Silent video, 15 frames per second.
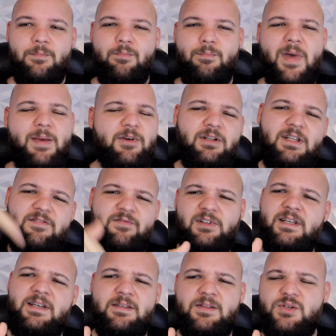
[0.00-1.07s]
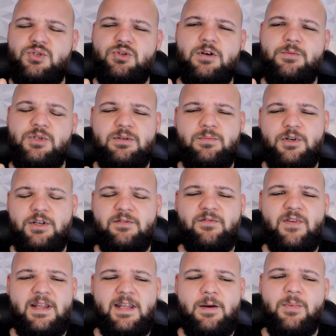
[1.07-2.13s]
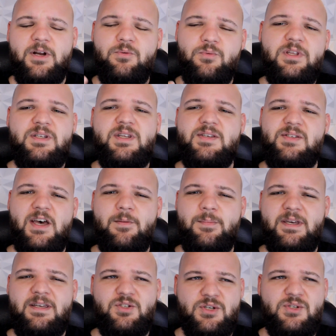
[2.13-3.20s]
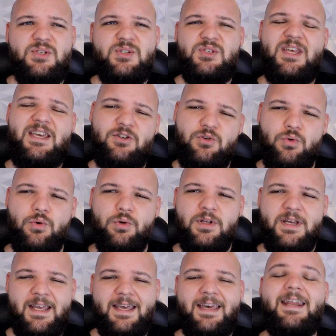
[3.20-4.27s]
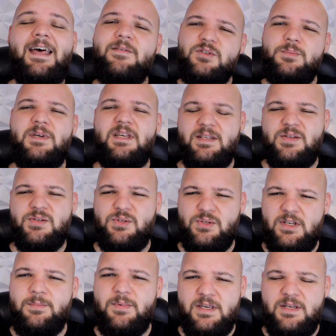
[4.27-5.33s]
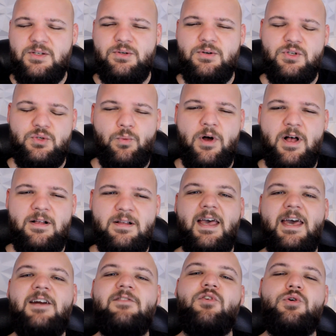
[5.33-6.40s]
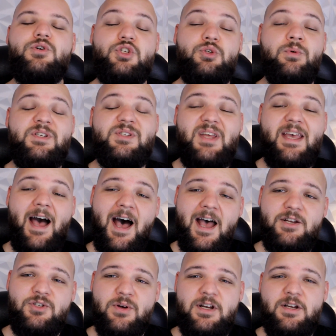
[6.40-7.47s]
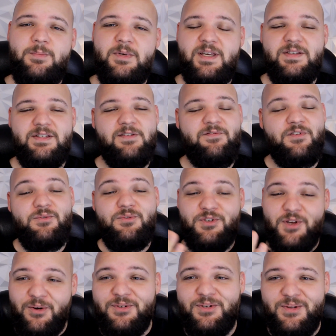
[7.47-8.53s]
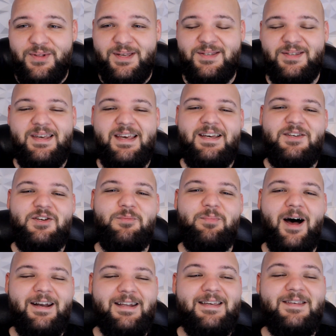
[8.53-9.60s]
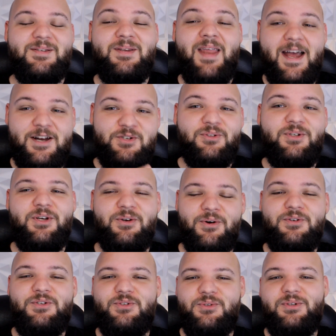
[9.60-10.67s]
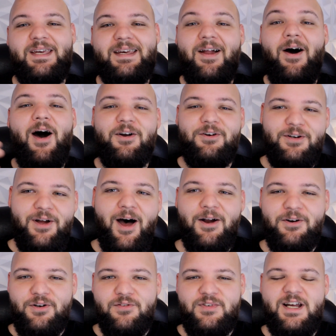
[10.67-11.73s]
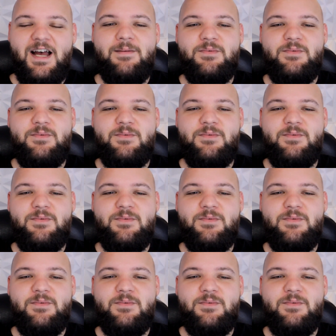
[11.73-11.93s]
Maybe I'll leave a link in the description where you can find that, but it really does help me just to stay cool, and it helps me get to sleep easier as well. And of course you want to stay hydrated, because if you don't do this, your body is naturally going to get hotter and hotter over time.